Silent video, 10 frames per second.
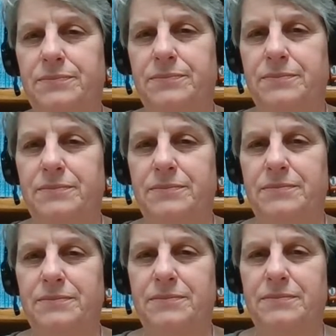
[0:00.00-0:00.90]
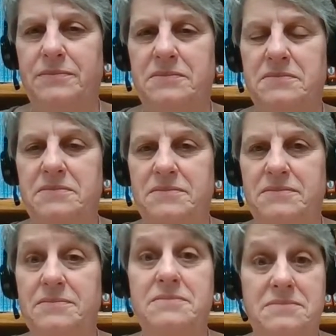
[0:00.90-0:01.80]

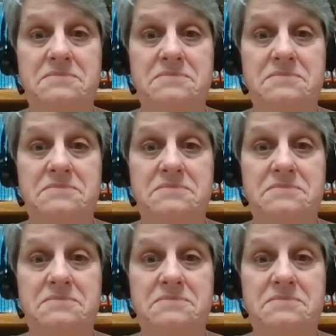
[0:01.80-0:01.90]
No one is speaking in this clip.